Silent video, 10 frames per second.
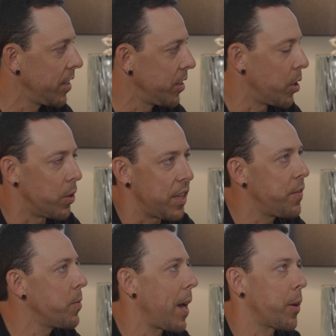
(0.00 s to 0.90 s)
So
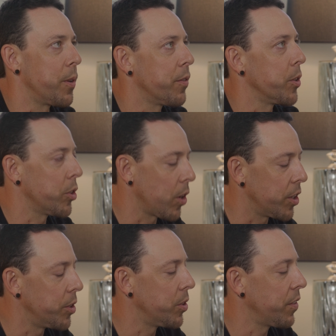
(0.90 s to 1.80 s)
even back when we first
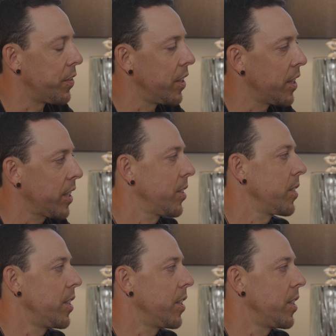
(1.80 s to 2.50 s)
started using Fiilex,